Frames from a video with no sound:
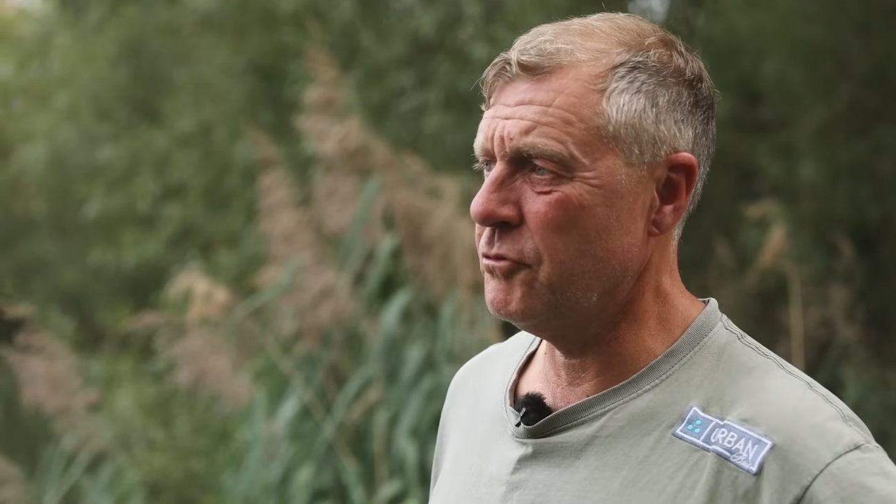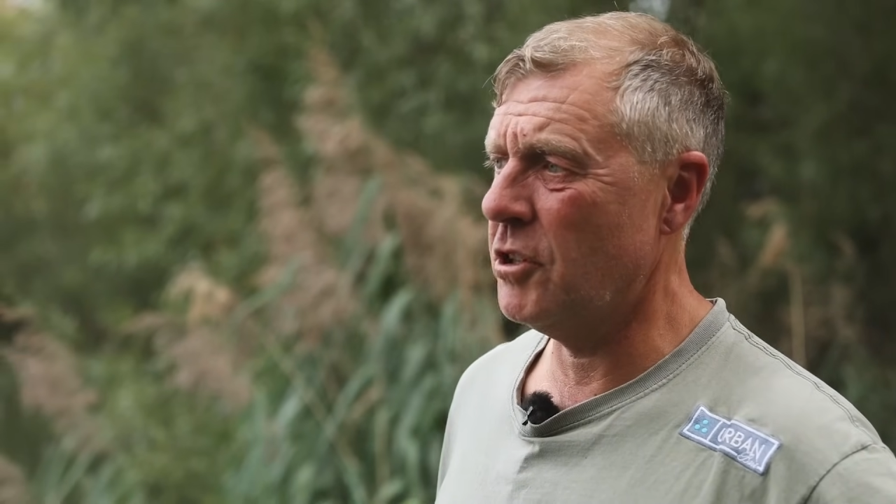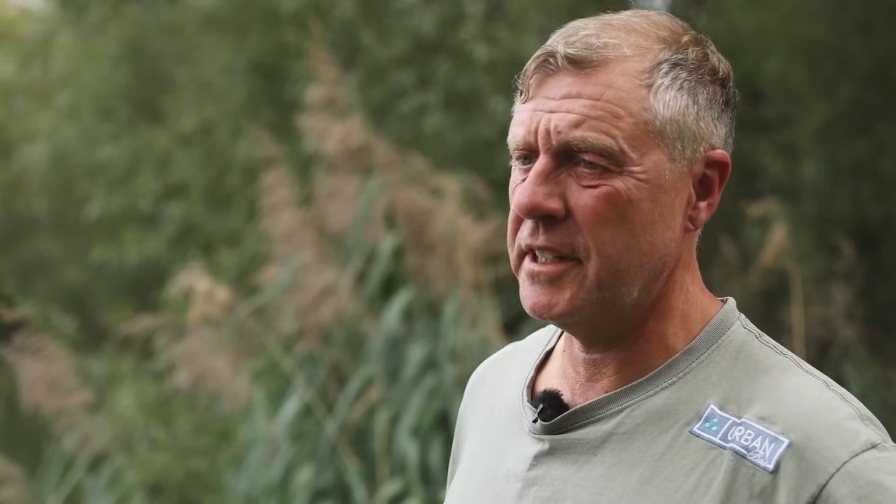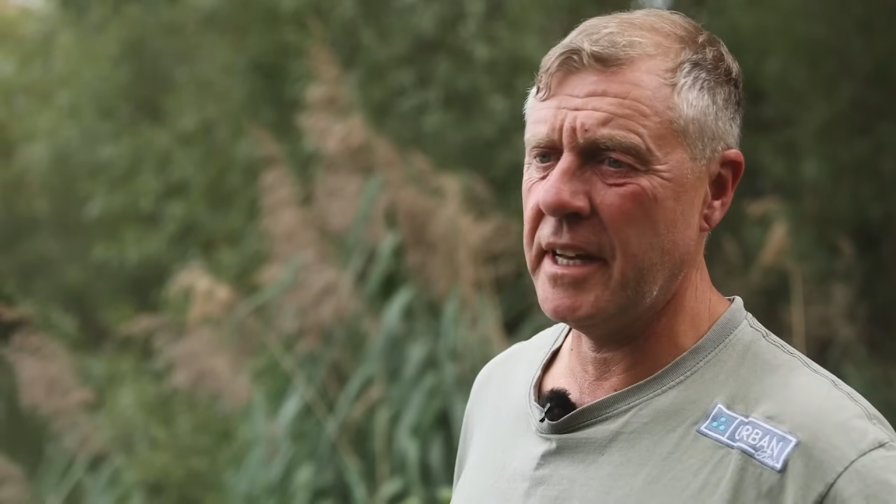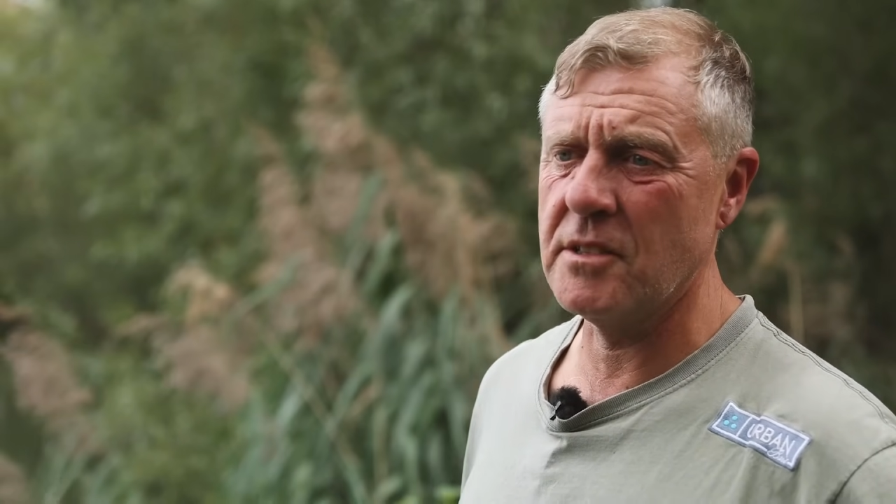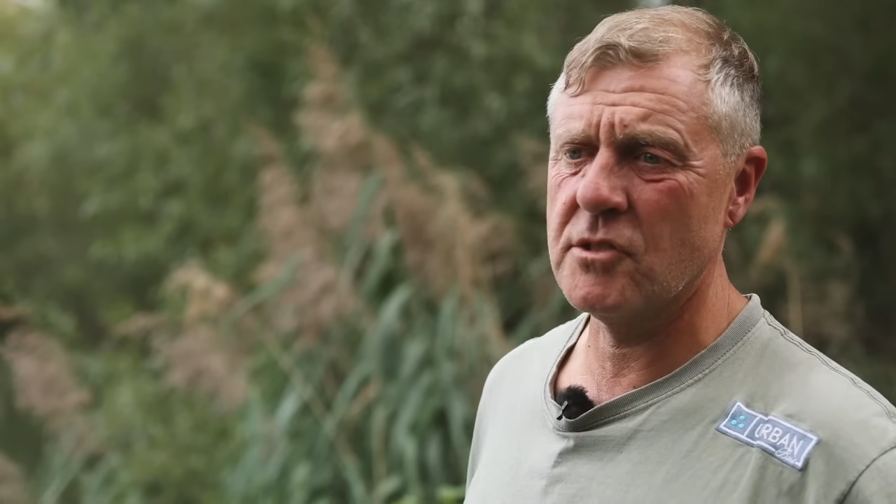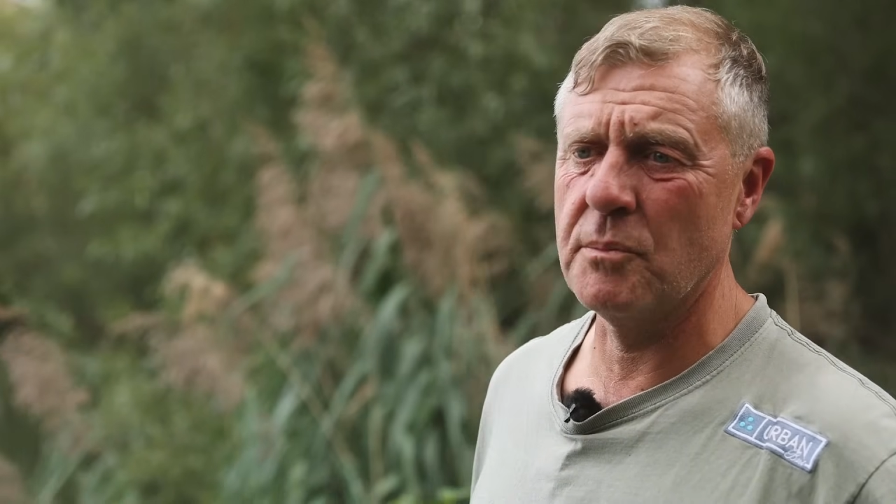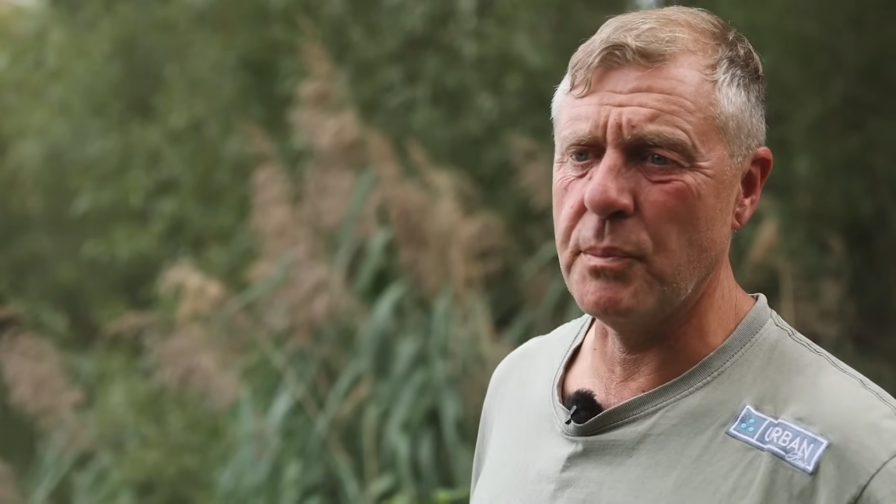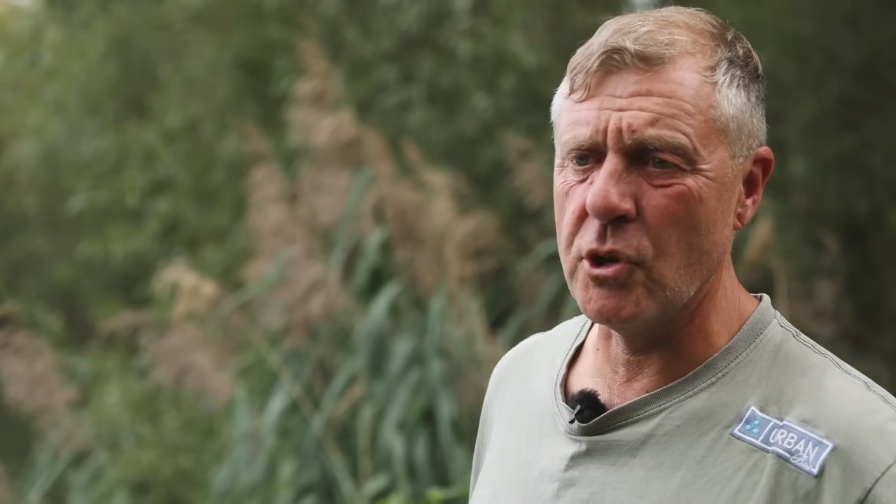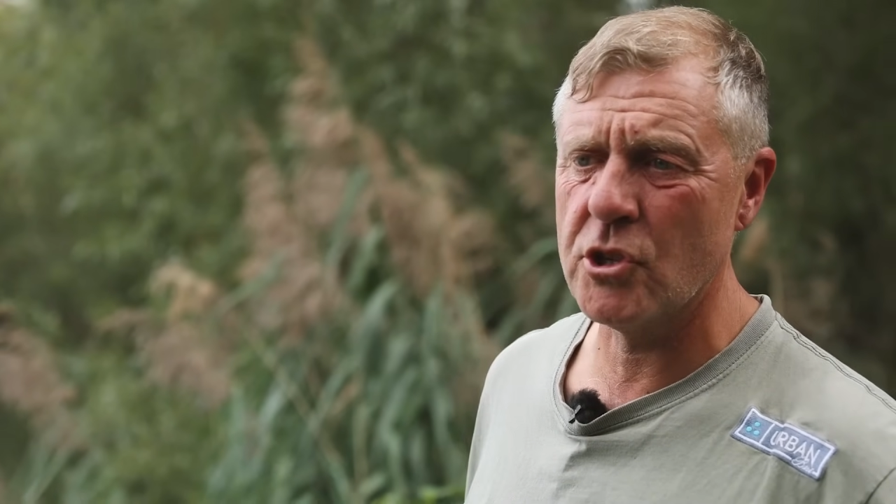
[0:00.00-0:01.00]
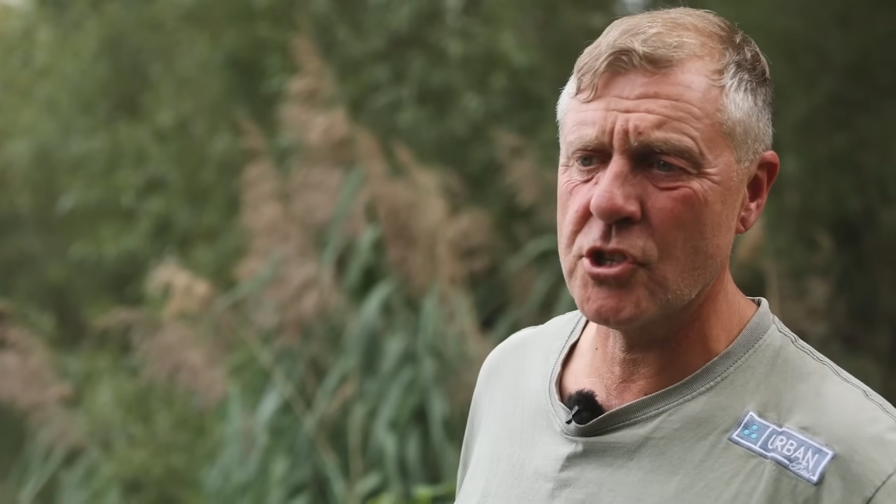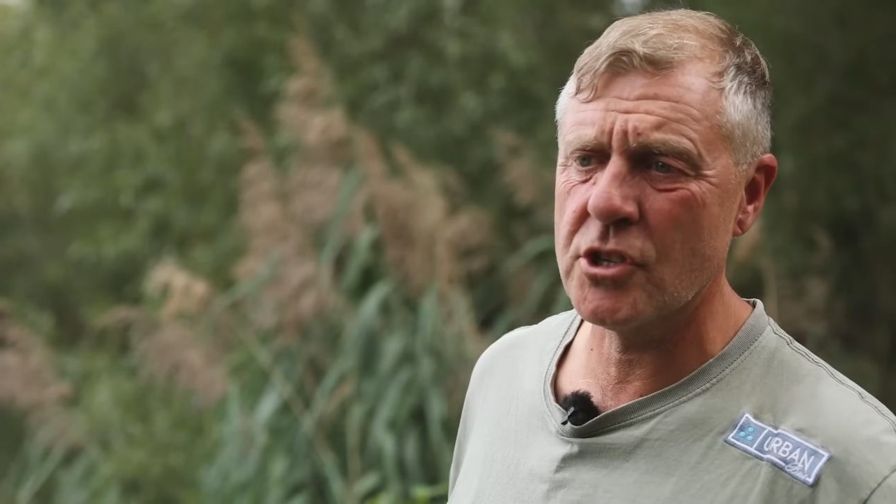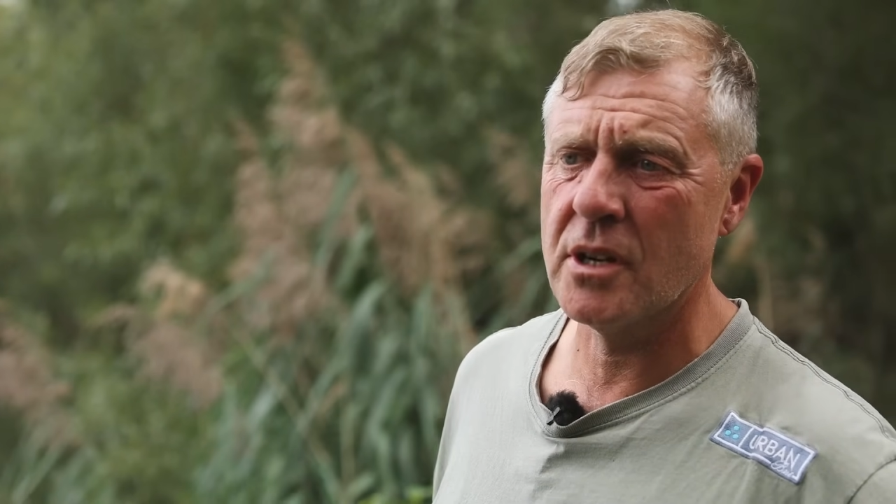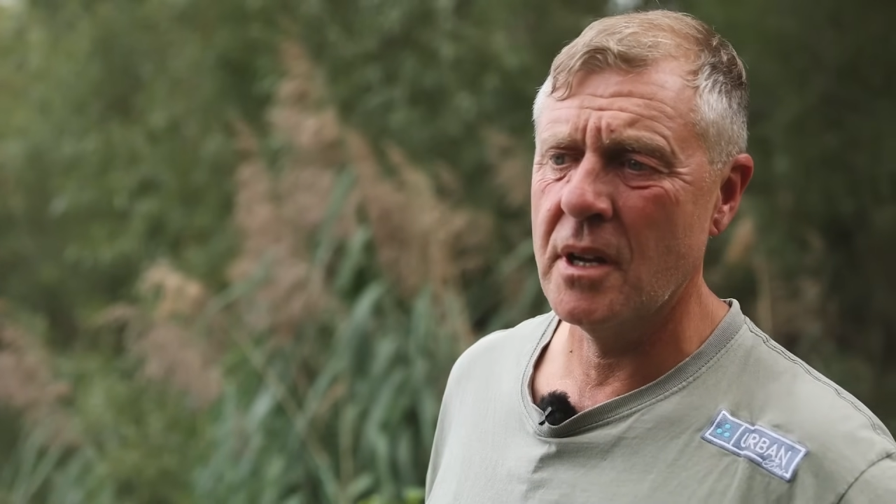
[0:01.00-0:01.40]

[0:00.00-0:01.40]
rod against the bush.